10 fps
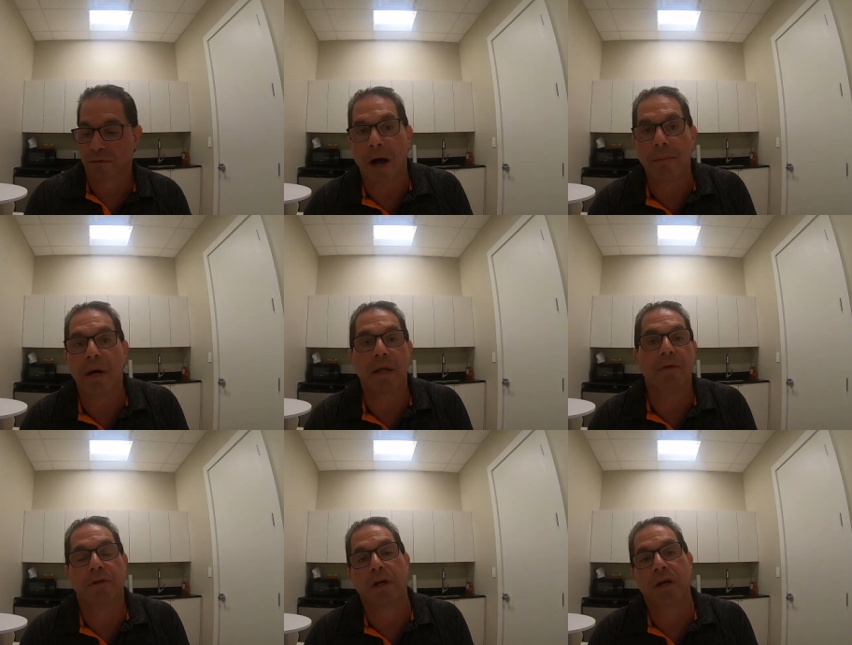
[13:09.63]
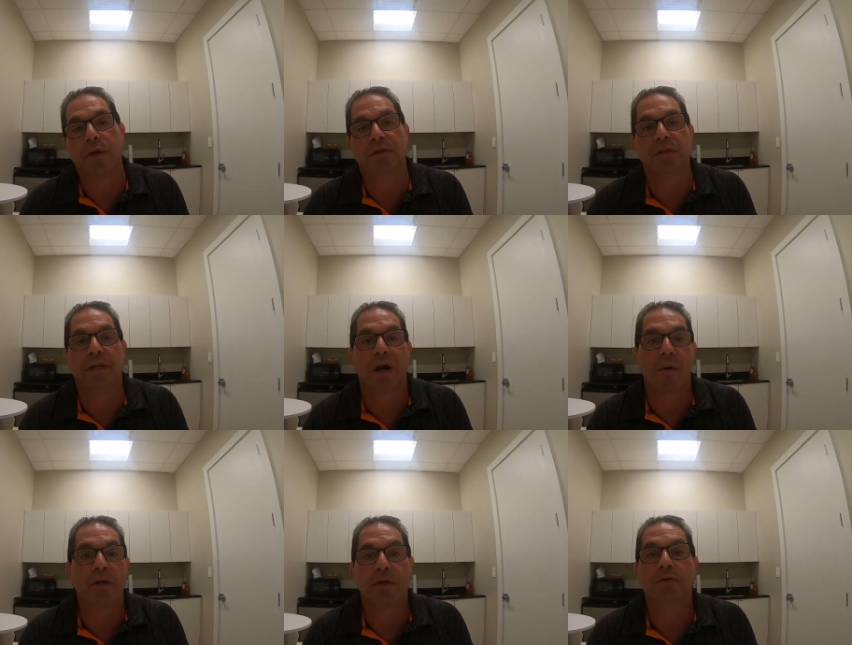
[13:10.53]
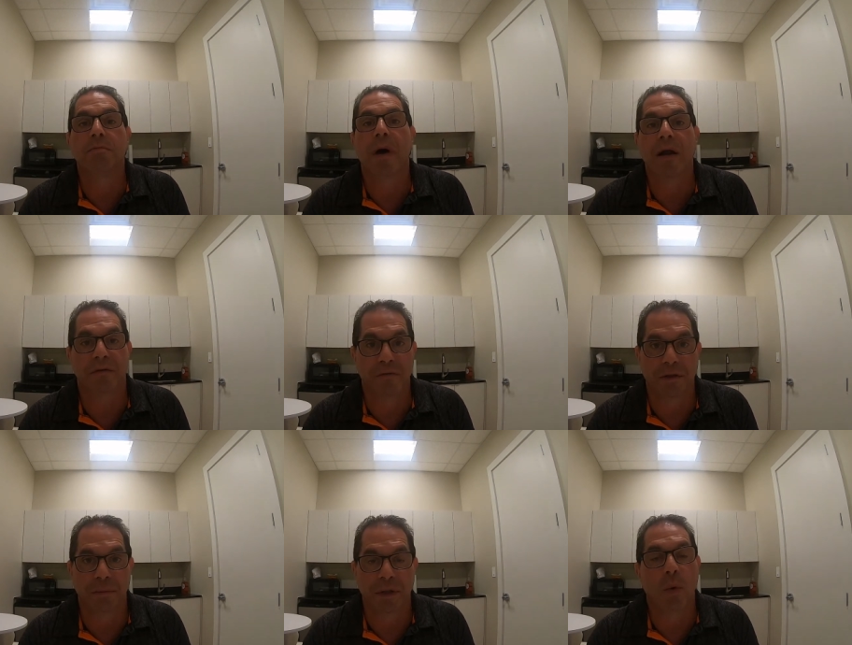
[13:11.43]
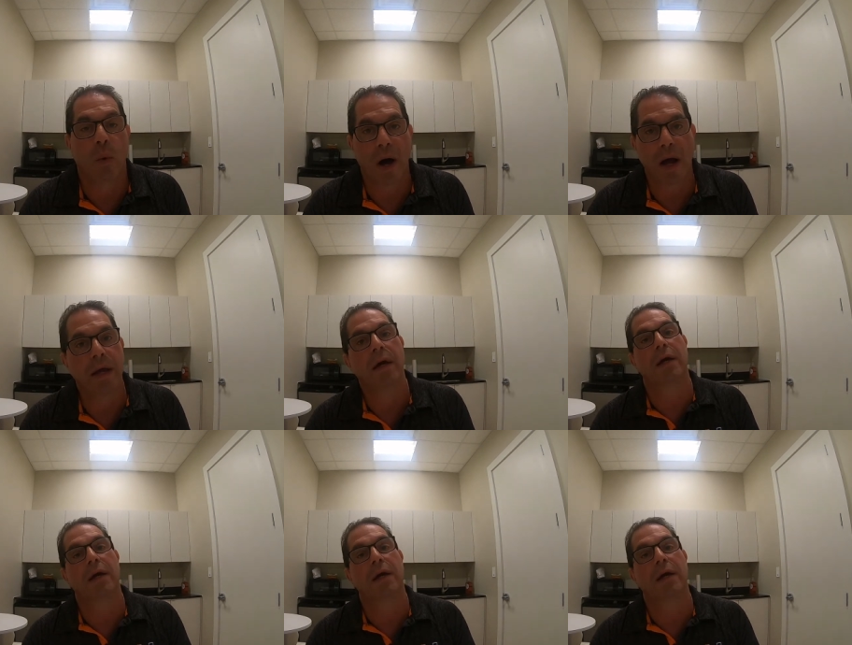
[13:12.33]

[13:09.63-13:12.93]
My money, if you're going to use a leader, I would use monofilament. Why?